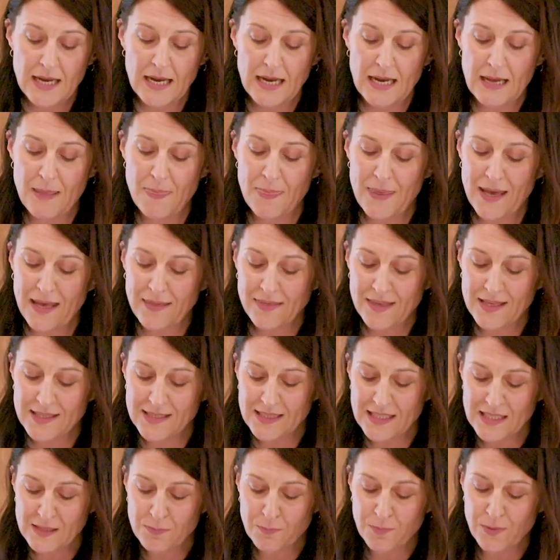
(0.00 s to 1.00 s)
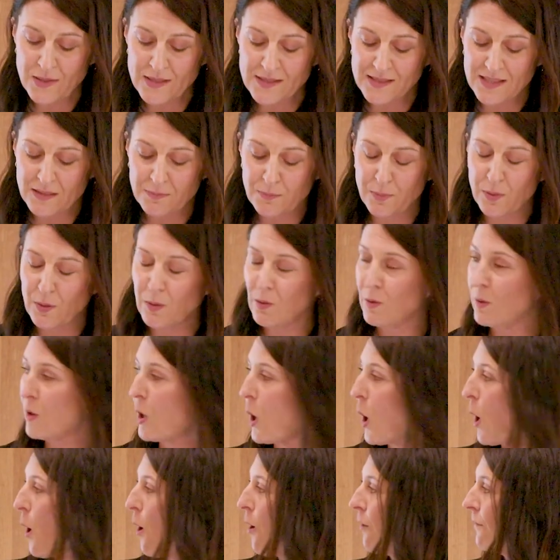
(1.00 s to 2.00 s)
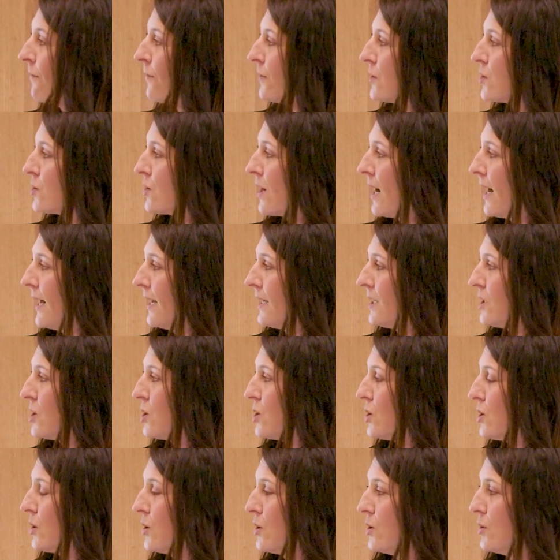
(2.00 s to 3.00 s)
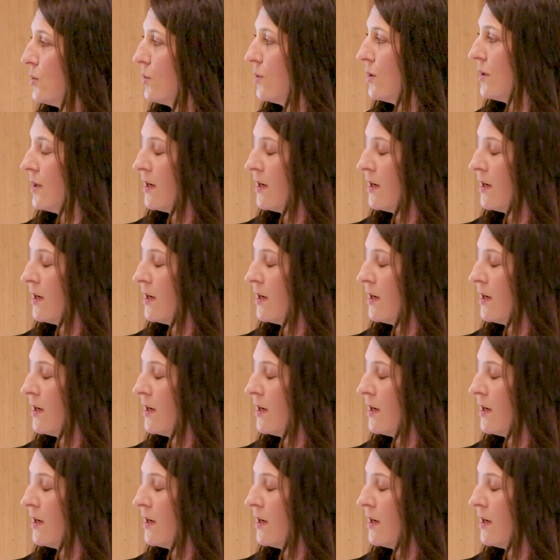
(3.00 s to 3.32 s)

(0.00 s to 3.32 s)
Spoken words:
And then there's this principle of trying to